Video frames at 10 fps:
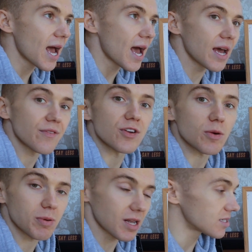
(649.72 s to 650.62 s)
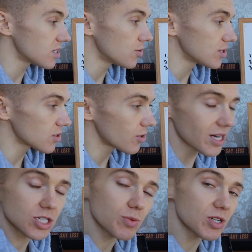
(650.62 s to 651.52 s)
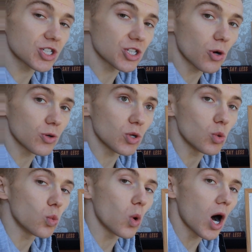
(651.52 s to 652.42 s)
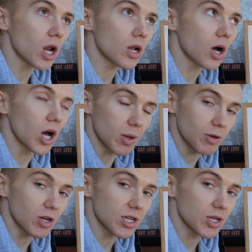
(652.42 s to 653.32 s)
uh, if you're plateauing. So I actually want to show you what I'm gonna